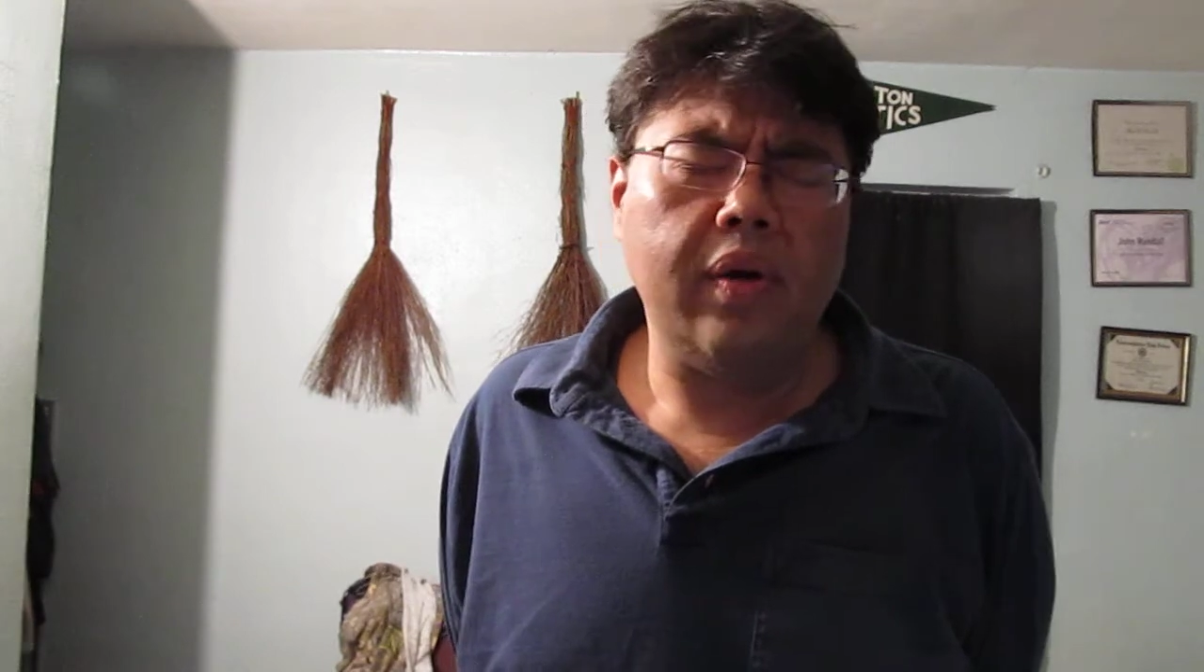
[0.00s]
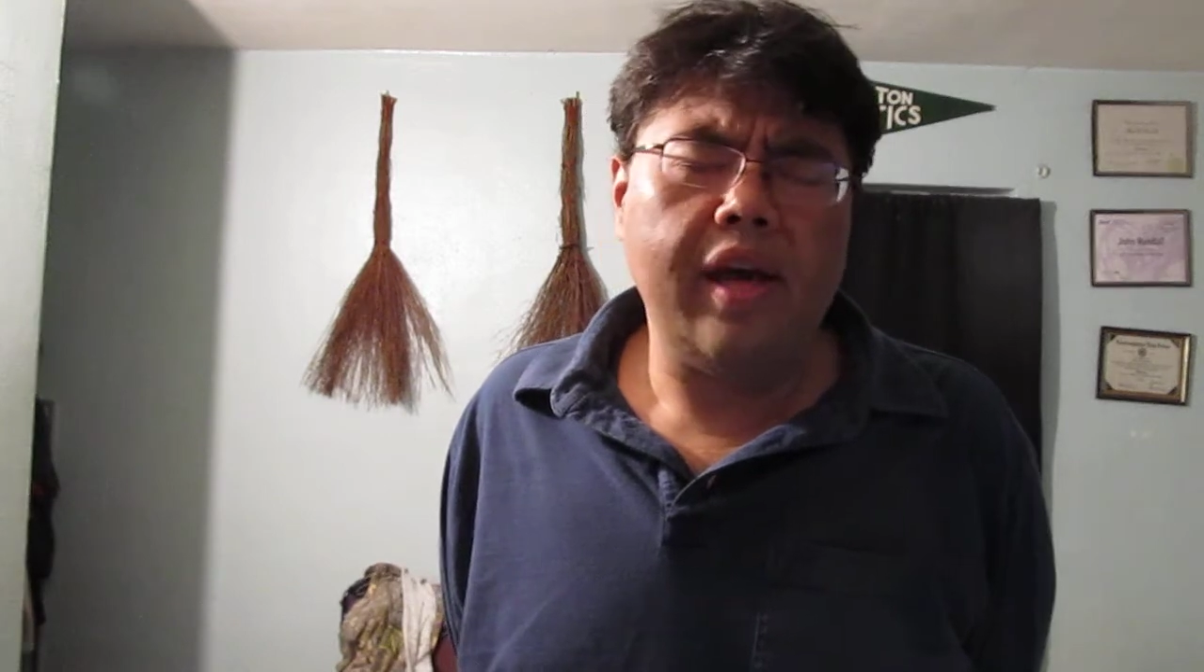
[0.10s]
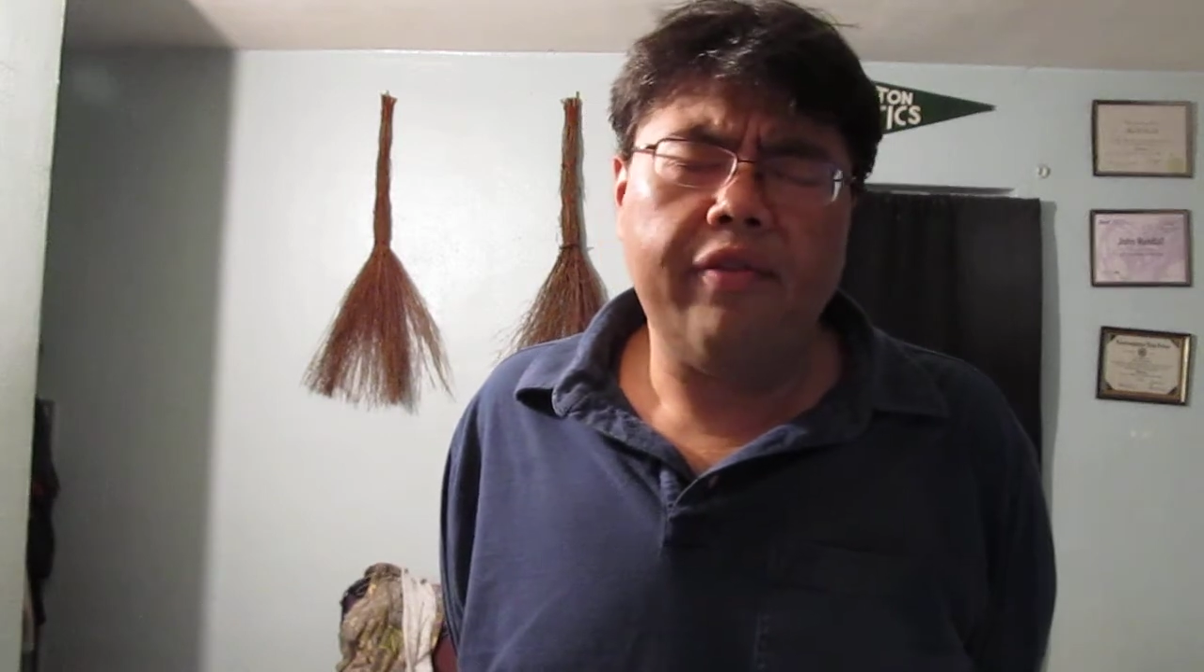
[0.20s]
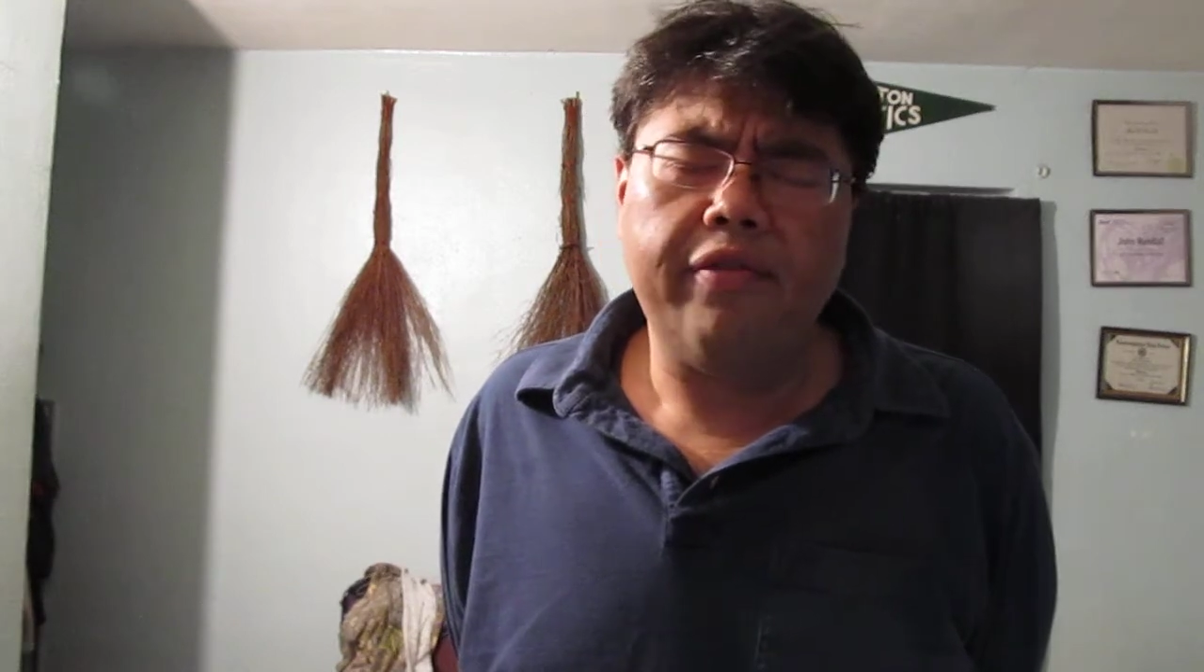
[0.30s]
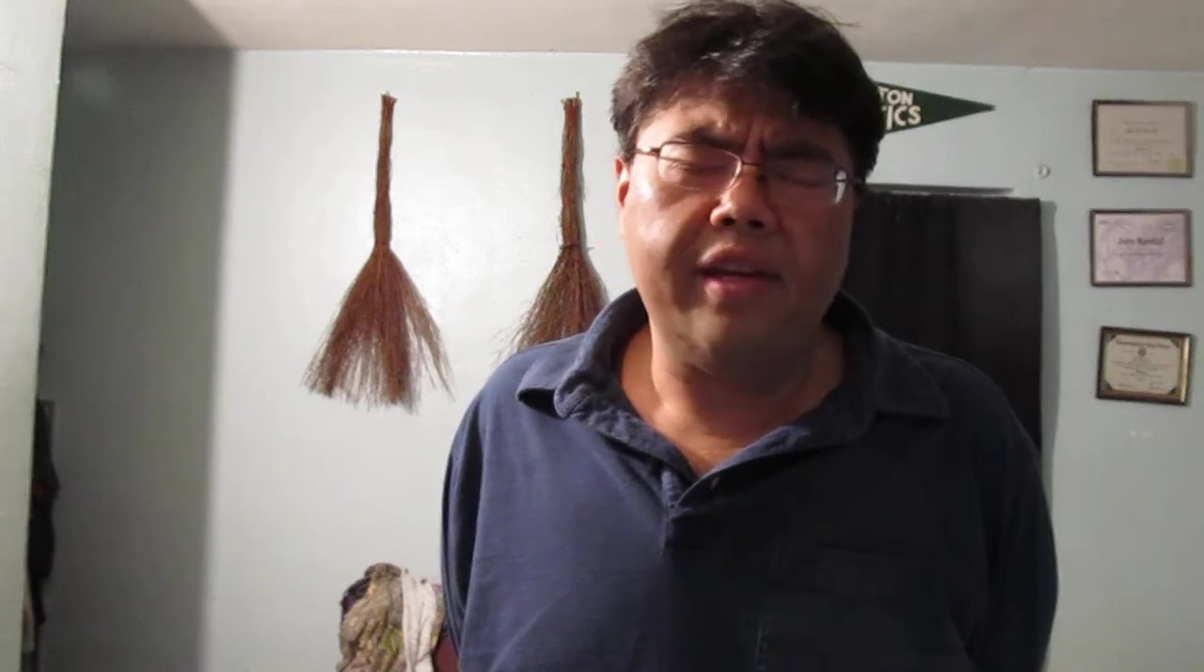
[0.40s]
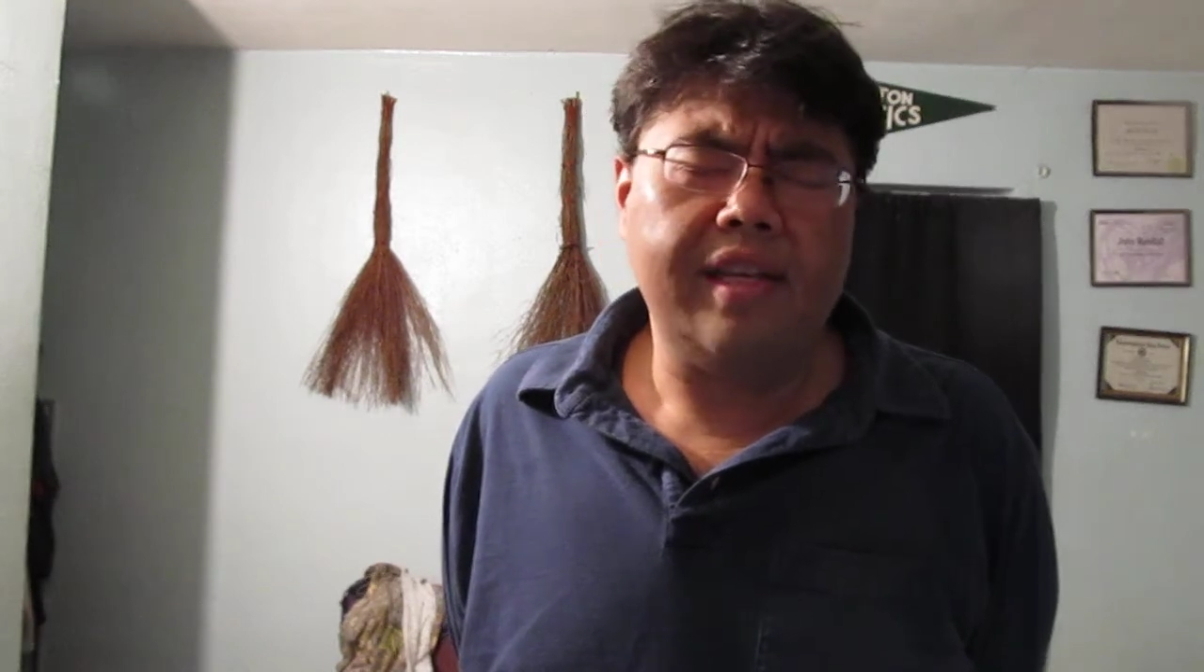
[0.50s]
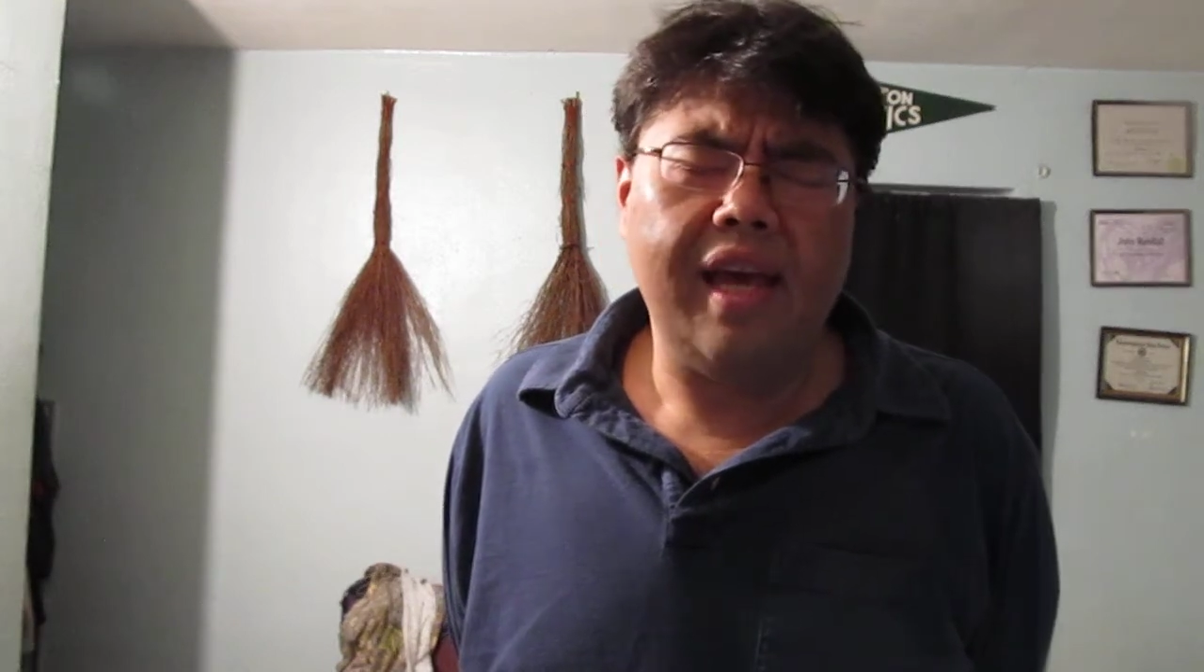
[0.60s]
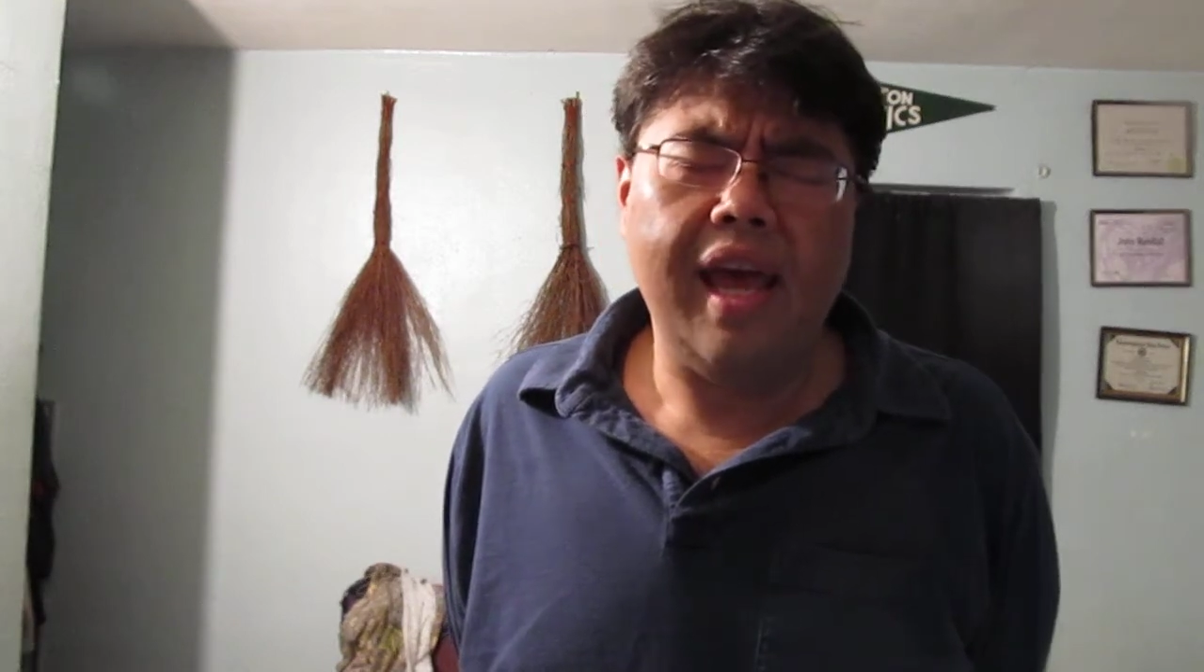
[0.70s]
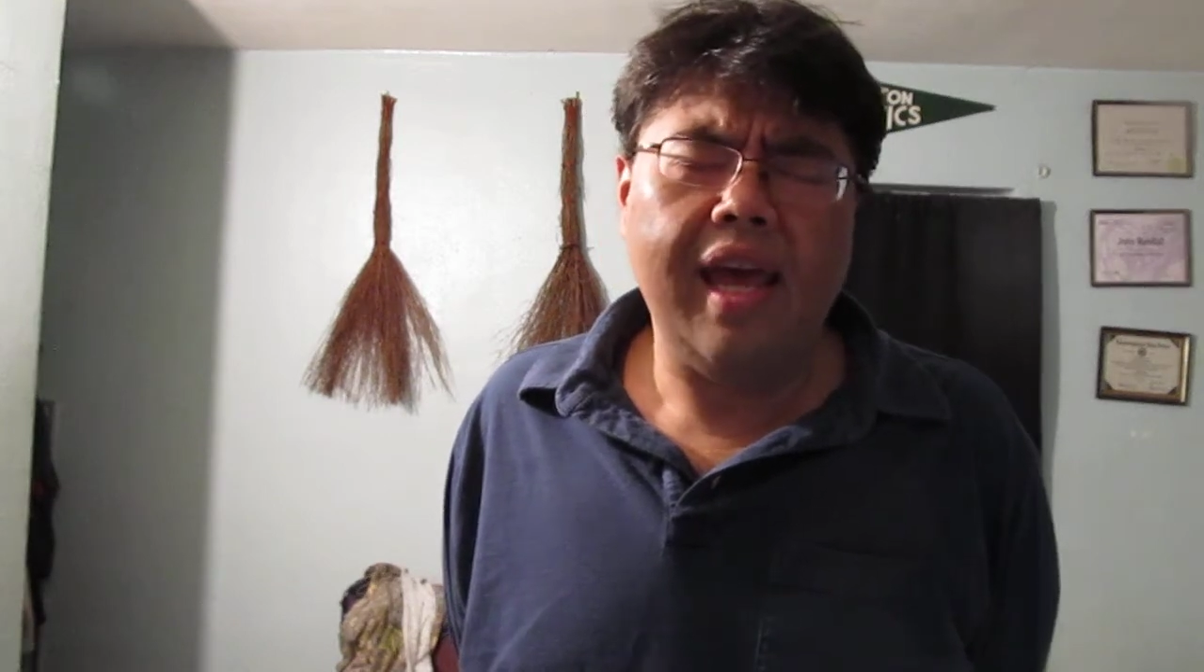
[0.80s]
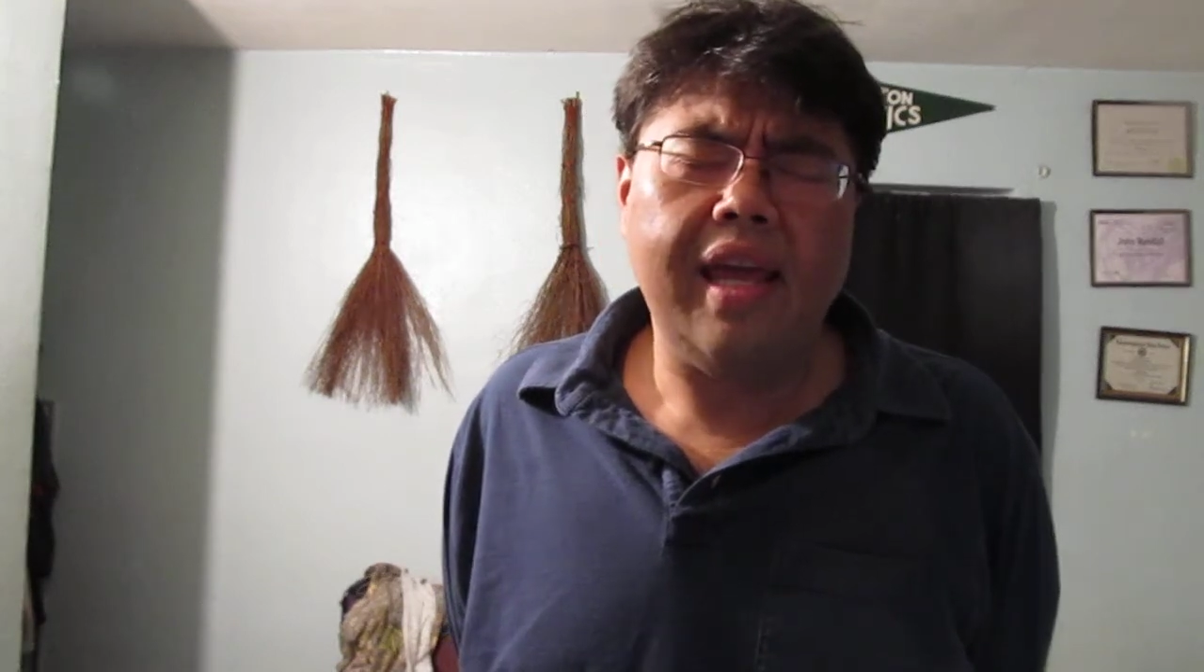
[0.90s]
every
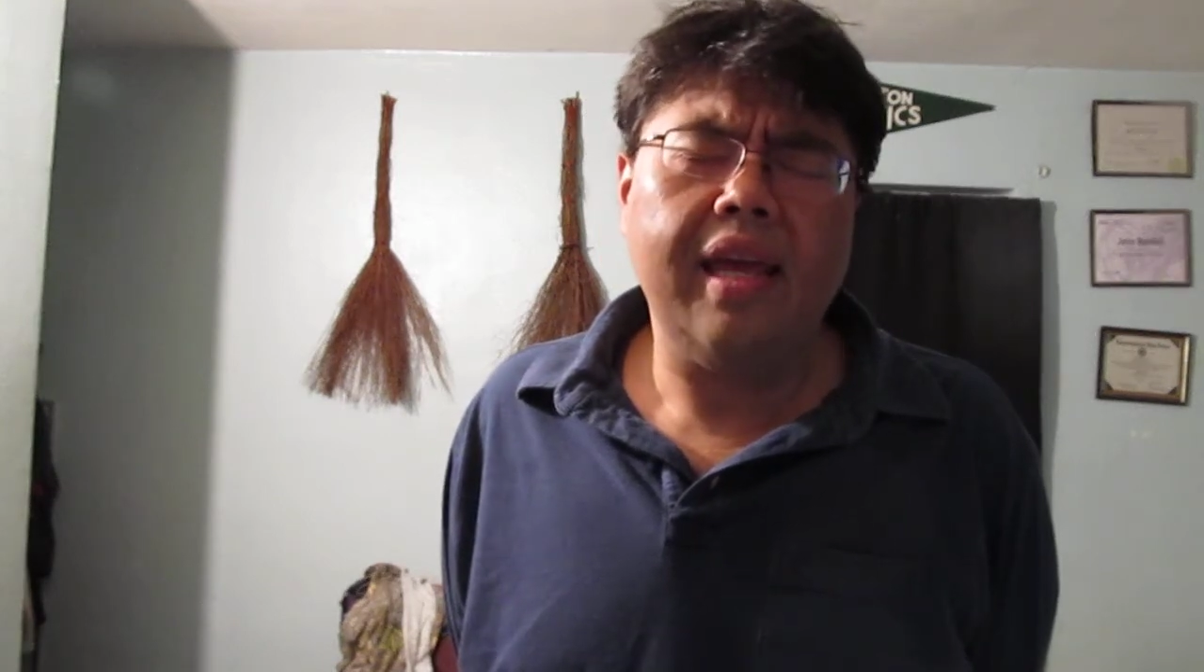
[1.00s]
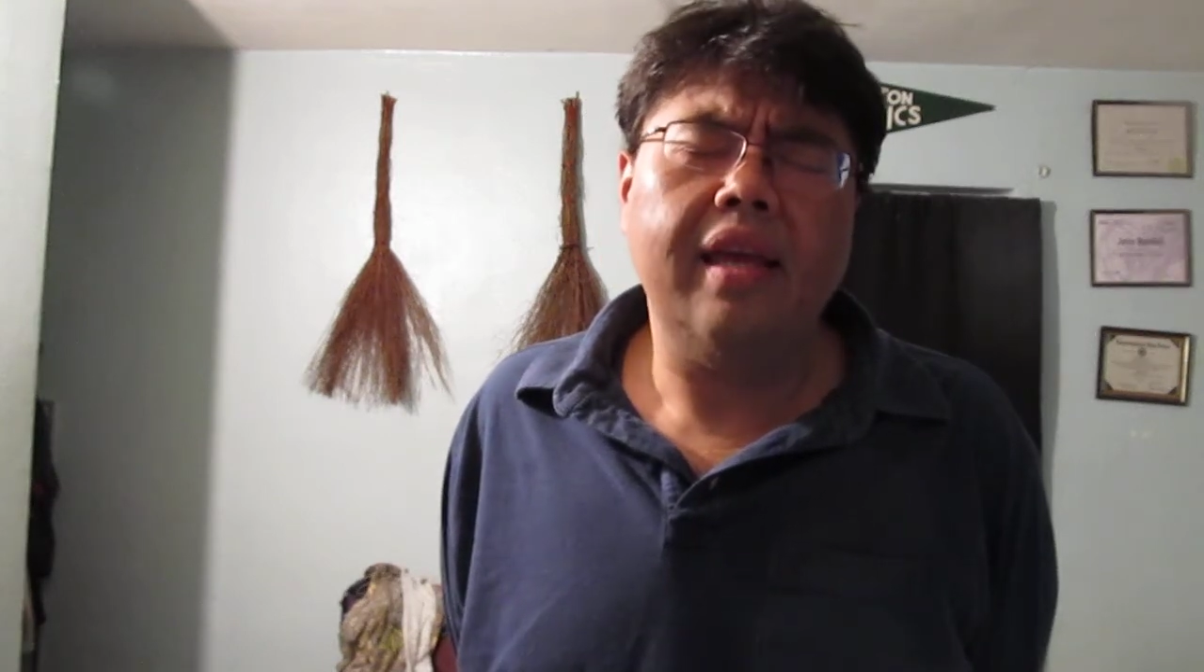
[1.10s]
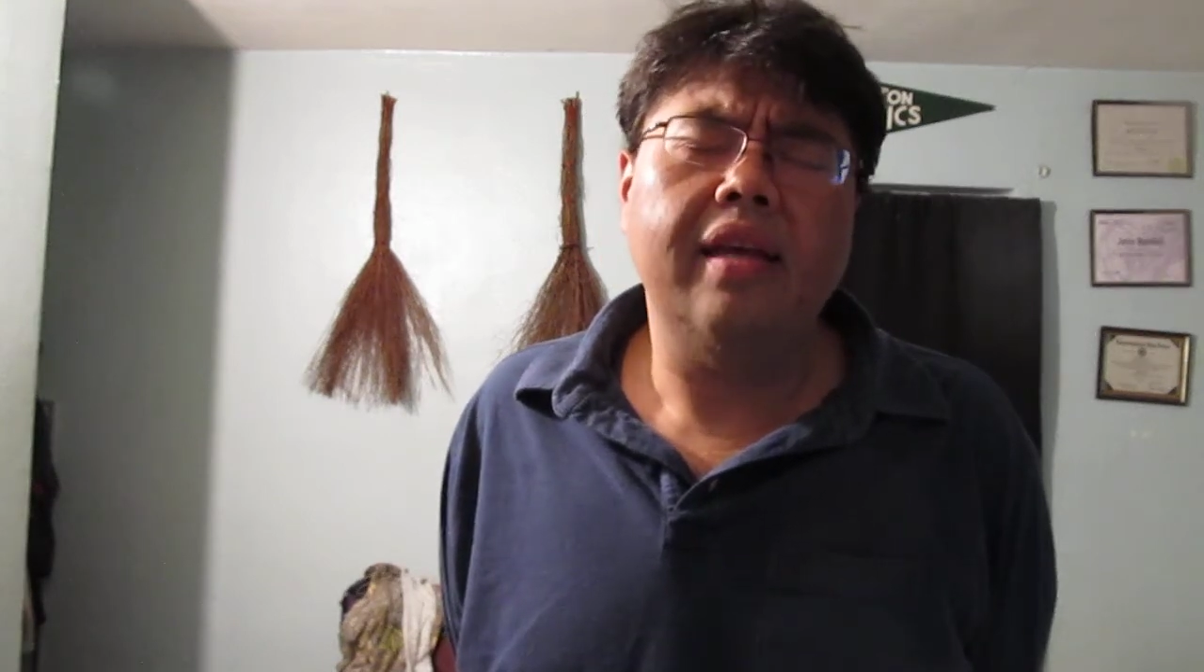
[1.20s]
day